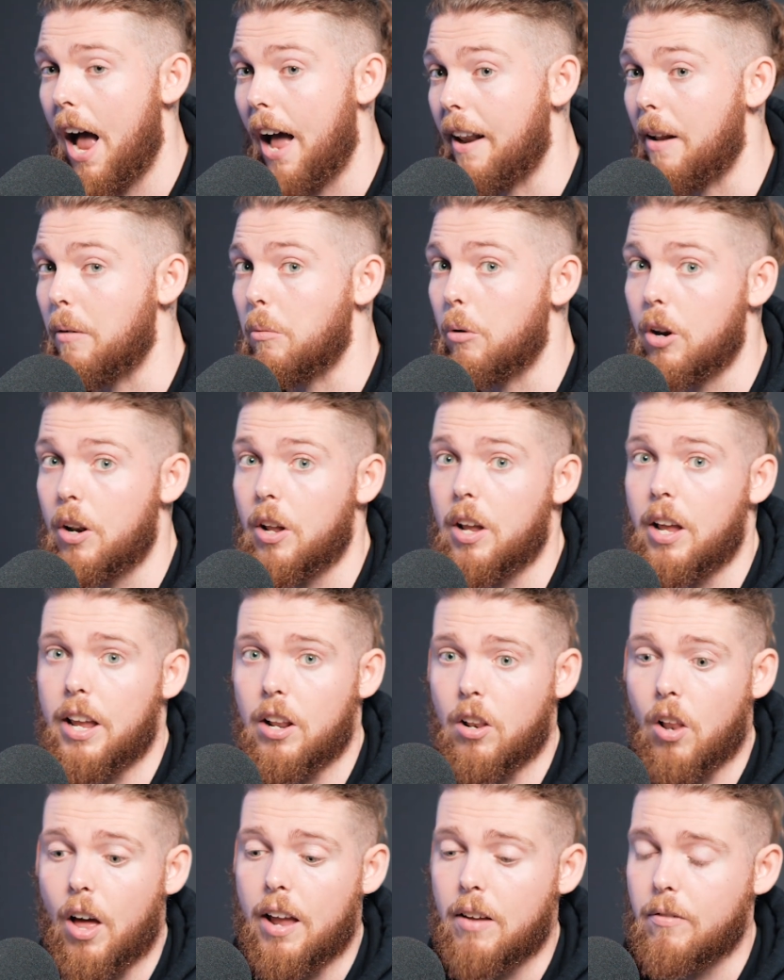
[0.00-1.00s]
And I'm gonna
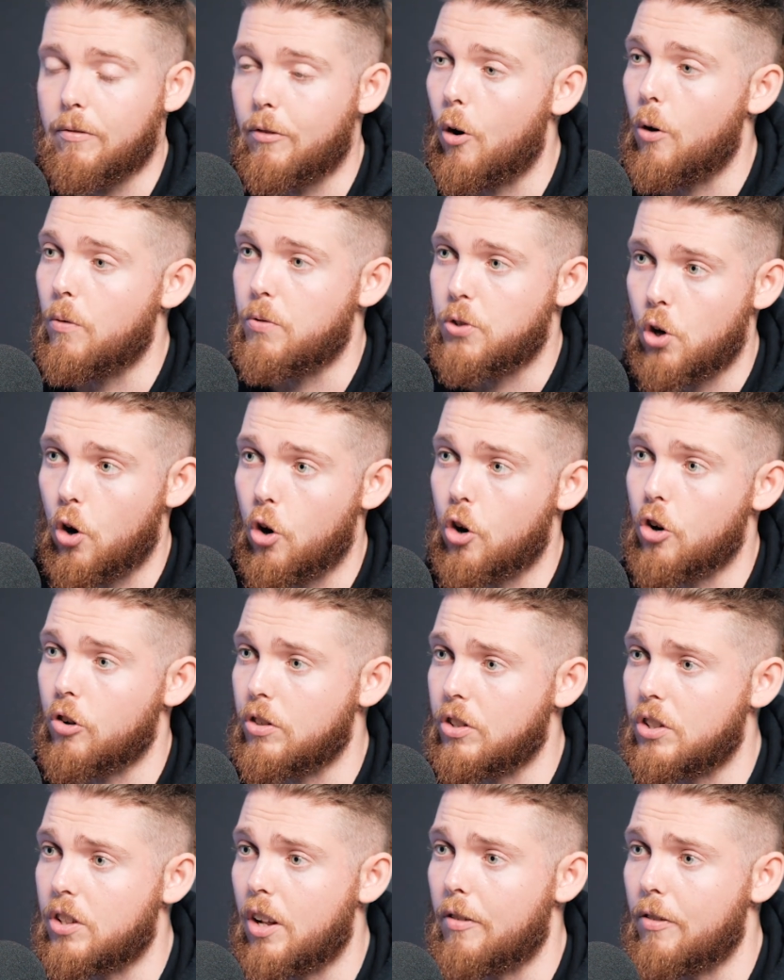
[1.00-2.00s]
like involve soccer
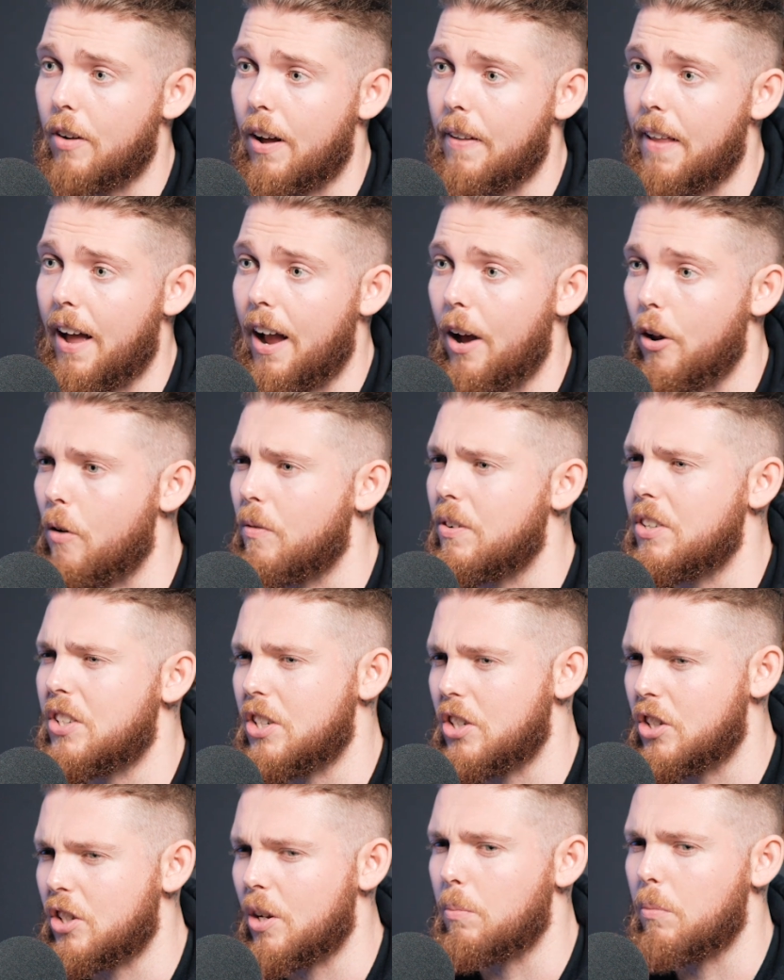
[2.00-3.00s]
and stuff like that, and
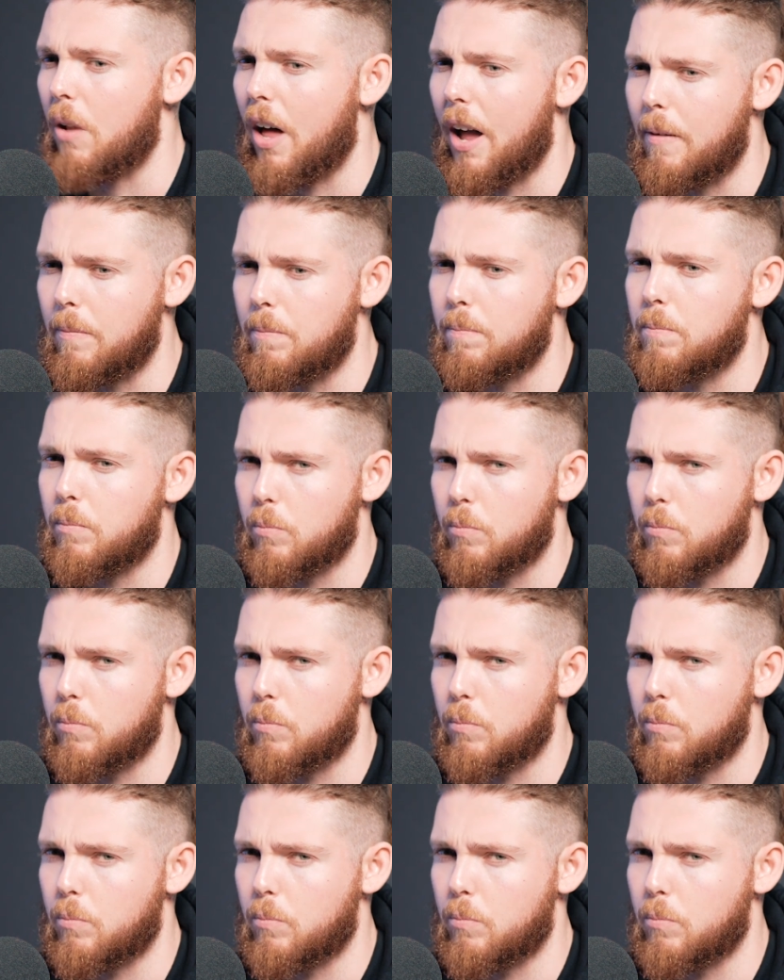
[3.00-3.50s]
obviously some like